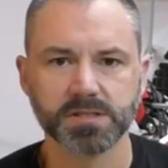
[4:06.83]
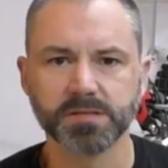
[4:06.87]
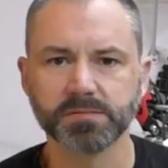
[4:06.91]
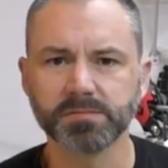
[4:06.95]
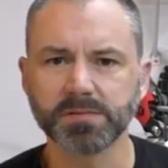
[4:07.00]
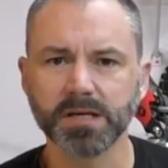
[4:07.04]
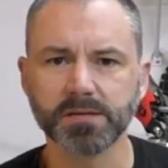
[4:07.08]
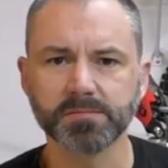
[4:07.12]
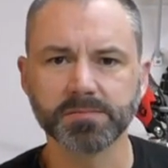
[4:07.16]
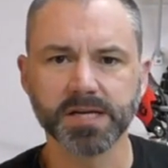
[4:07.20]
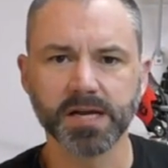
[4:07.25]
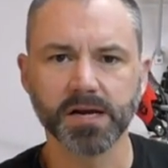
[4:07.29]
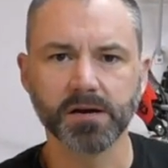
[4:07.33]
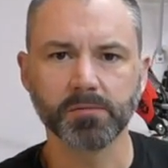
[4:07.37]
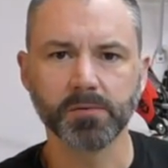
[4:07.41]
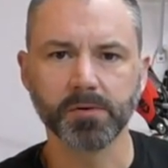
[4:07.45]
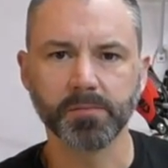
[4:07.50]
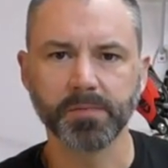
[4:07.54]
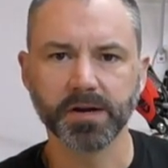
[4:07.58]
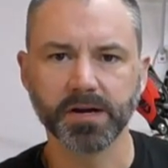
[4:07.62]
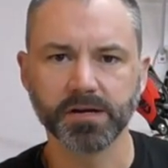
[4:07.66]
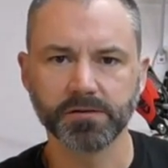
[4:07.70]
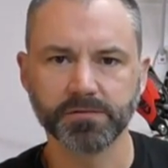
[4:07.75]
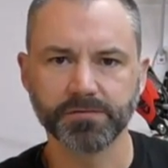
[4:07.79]
Sometimes
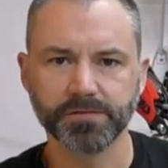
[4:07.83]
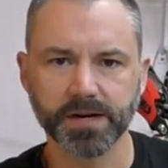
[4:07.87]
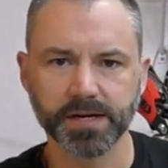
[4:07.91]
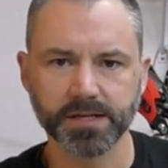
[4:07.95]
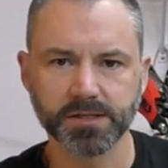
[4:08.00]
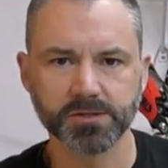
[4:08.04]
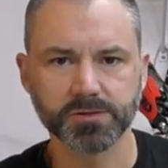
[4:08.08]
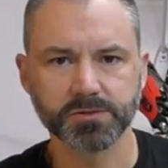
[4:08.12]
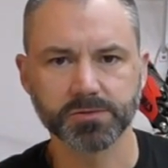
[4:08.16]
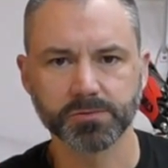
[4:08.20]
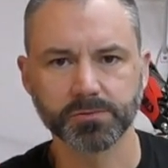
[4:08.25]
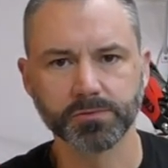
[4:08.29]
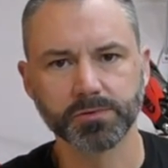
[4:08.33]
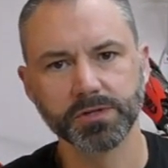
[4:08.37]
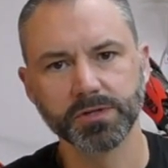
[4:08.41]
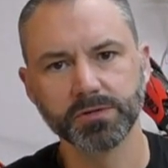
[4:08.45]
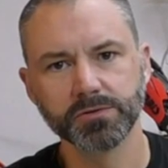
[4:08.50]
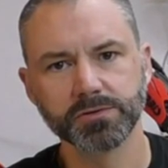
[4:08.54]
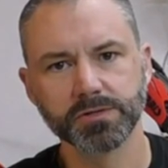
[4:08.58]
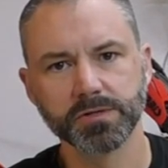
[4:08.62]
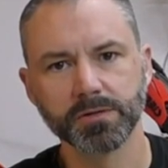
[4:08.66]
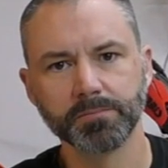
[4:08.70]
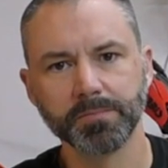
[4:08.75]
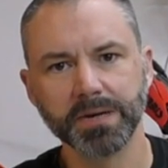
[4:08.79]
helmet manufacturers will
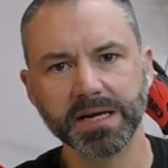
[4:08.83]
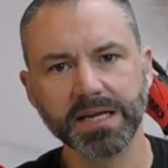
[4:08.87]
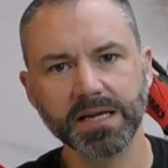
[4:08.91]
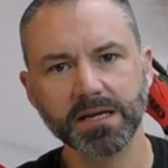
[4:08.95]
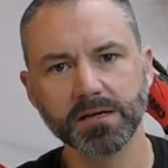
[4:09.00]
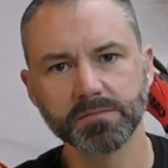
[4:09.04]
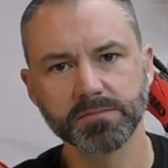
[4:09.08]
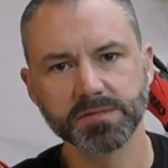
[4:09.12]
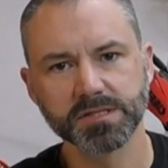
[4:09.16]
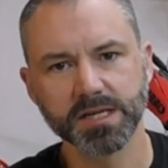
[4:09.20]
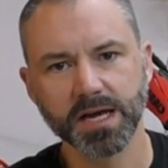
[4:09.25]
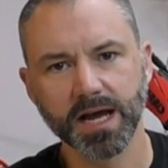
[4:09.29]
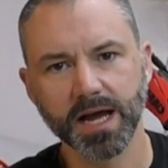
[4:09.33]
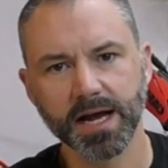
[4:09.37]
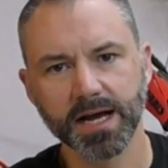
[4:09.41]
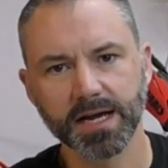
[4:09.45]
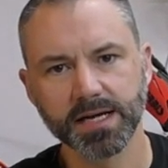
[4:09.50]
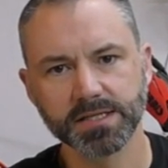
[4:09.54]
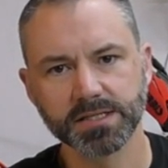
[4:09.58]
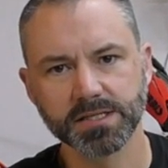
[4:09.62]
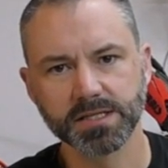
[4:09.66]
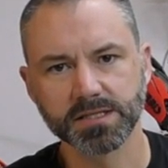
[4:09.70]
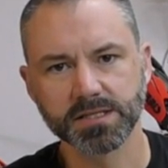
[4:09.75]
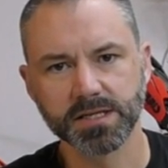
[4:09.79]
use the medium
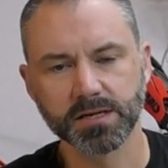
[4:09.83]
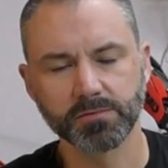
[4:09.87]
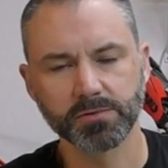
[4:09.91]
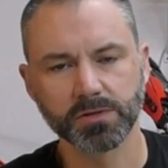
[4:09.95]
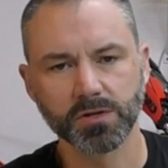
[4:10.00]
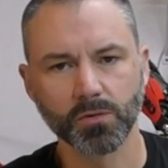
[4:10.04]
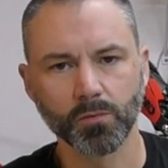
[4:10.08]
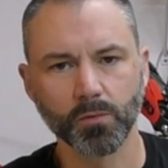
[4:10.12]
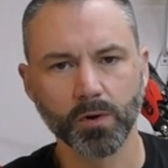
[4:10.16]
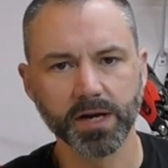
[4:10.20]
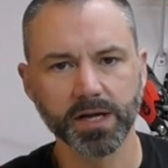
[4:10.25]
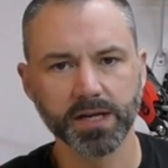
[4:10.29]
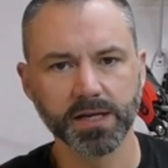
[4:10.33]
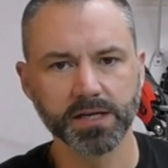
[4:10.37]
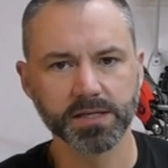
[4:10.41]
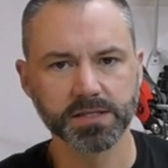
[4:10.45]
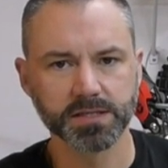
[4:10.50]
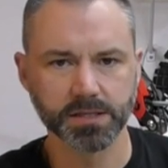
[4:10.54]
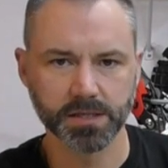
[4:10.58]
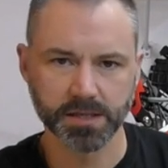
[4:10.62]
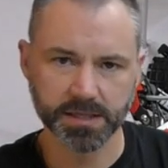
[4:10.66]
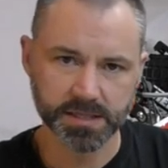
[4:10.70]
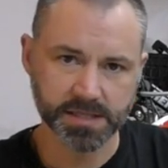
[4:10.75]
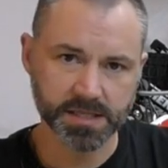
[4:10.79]
size to say what their weight
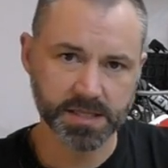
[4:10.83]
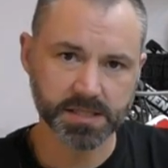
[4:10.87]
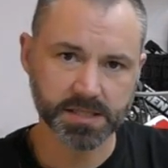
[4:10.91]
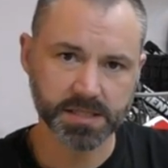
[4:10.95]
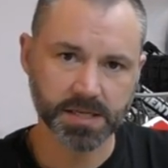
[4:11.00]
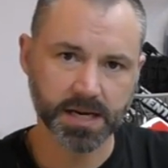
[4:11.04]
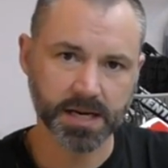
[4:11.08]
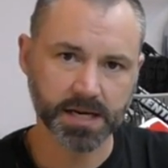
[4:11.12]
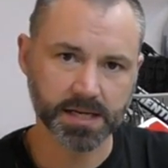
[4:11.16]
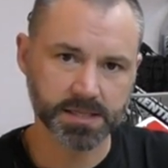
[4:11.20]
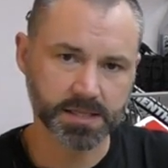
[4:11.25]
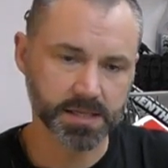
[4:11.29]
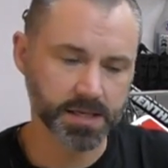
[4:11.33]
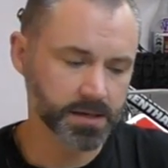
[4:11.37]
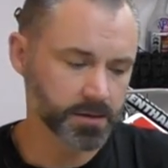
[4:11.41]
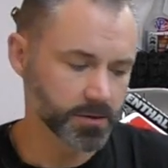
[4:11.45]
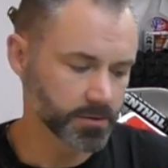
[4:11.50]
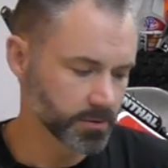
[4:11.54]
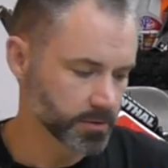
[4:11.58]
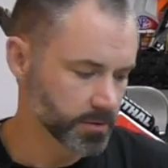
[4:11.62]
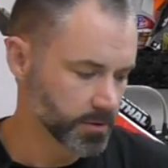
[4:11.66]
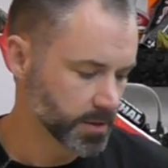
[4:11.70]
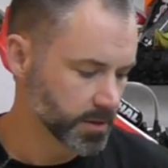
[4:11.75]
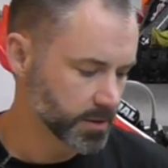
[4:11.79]
is, and this is an XL,